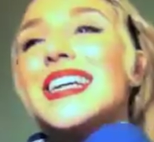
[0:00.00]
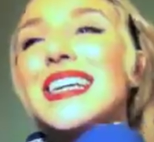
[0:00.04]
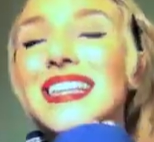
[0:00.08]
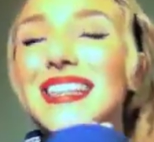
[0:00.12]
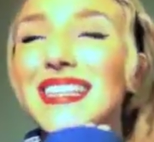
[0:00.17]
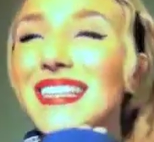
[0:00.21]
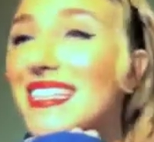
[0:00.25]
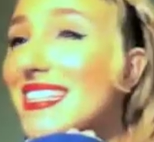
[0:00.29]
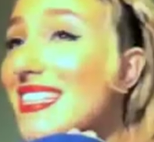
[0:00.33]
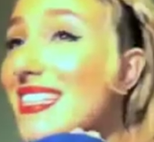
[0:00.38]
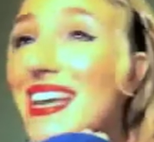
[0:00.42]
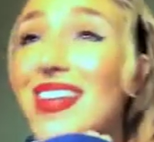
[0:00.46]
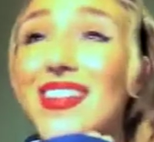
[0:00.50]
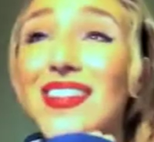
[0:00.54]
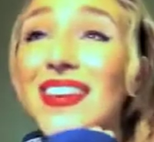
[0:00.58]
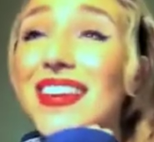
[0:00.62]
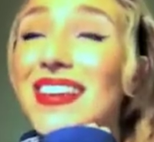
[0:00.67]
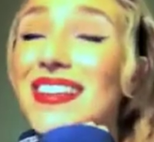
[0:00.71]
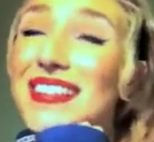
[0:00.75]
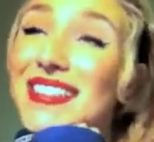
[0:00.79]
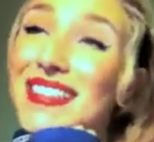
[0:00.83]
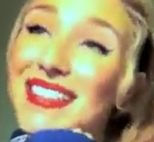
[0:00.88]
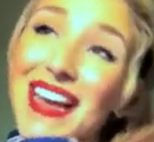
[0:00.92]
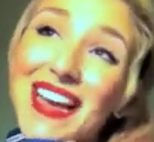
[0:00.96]
There's nothing
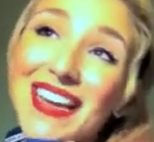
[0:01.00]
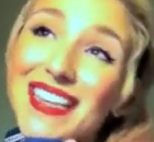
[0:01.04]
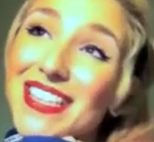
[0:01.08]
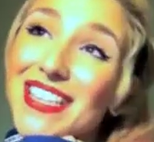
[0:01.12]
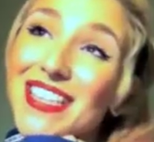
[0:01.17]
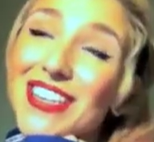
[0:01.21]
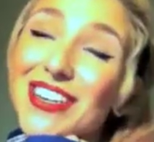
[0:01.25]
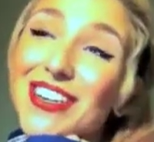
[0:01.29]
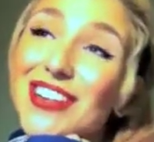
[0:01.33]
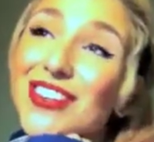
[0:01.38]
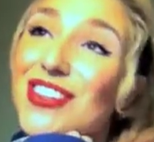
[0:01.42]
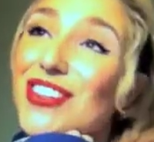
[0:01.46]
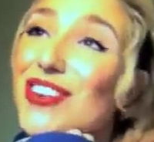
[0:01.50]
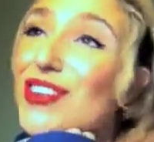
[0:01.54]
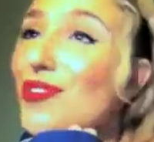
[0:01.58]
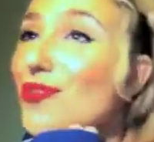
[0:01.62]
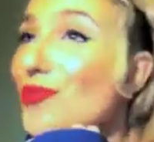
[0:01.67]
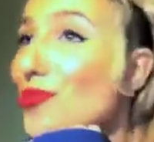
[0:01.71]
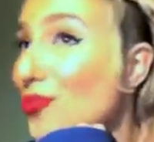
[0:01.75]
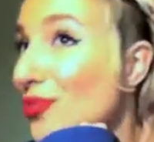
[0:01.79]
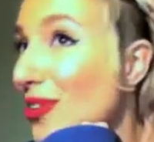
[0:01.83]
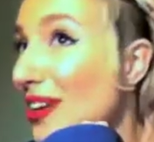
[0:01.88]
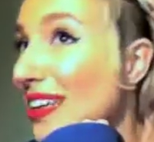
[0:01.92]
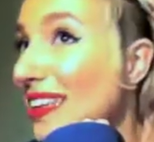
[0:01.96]
sexier than a
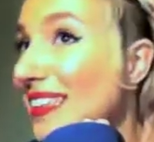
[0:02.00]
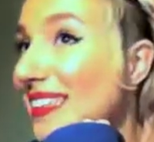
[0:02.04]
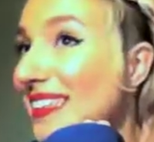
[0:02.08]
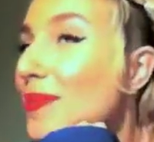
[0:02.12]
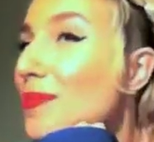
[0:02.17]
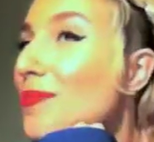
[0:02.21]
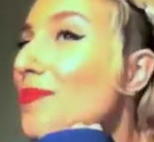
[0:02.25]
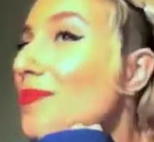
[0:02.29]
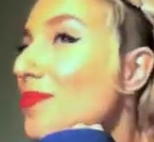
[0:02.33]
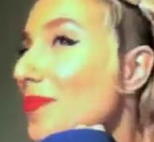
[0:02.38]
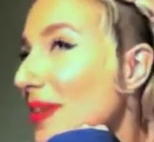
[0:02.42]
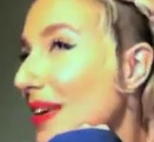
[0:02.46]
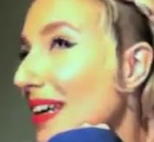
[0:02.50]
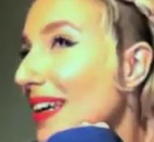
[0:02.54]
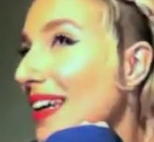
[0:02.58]
really big